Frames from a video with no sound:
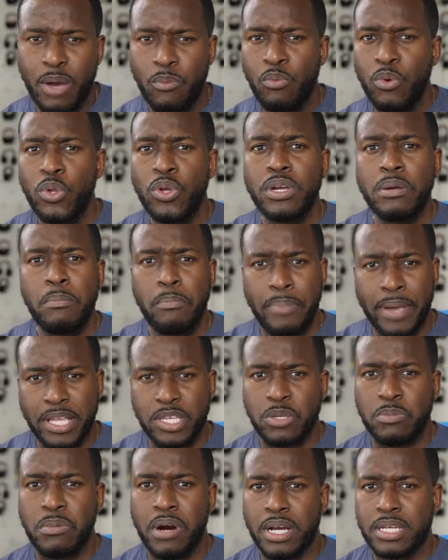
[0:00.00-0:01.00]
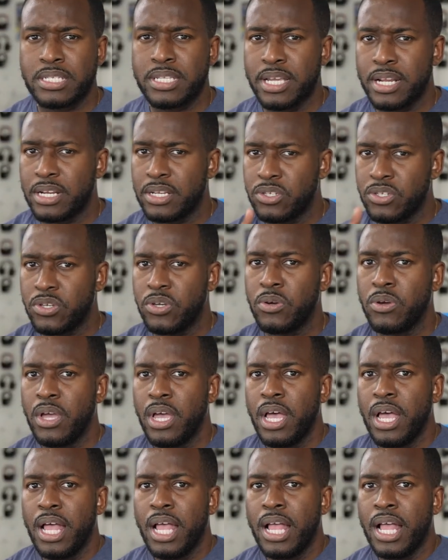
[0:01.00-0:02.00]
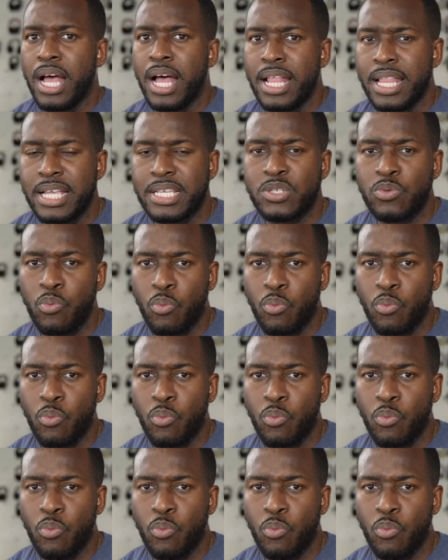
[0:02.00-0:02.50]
And we'll look at benchmarks later, so uh, let's